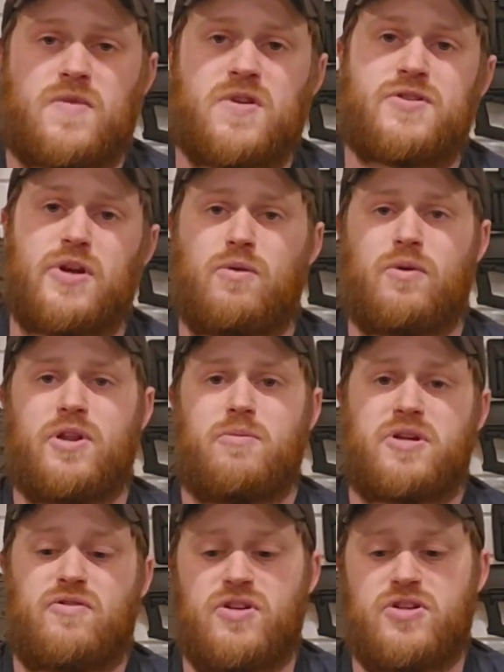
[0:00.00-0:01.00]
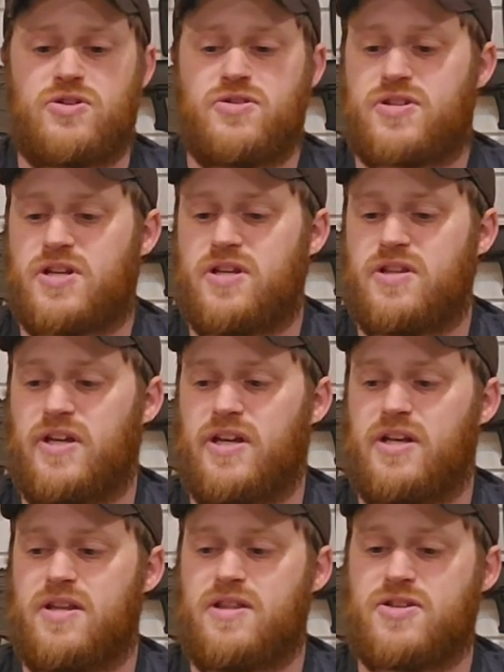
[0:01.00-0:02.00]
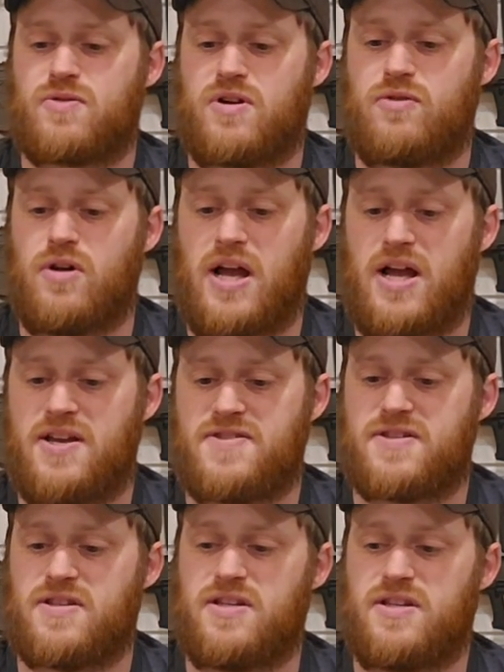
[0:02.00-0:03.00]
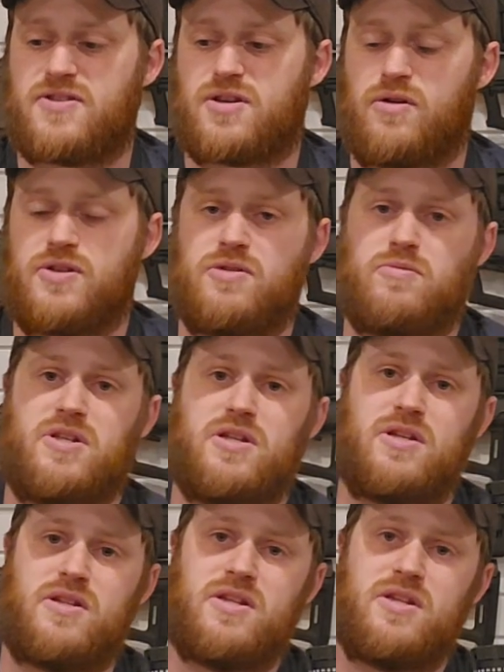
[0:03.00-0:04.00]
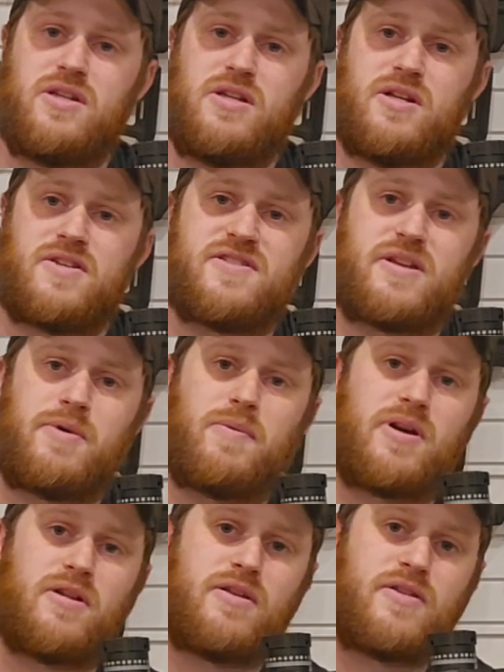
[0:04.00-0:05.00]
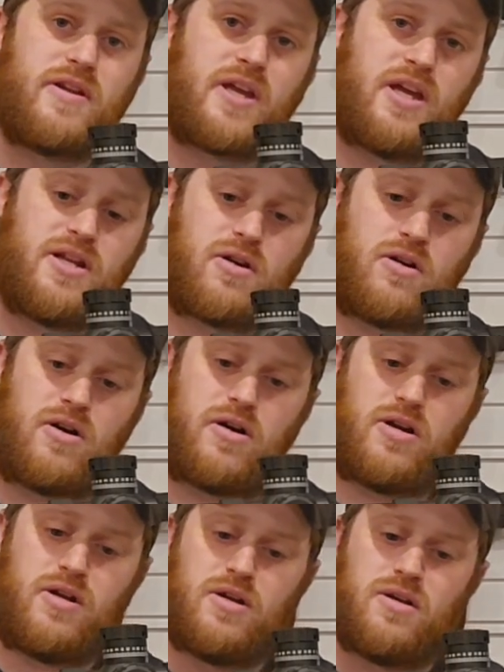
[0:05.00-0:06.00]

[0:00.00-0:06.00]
So one of the big features that this rifle has is going to be the semi-monolithic handguard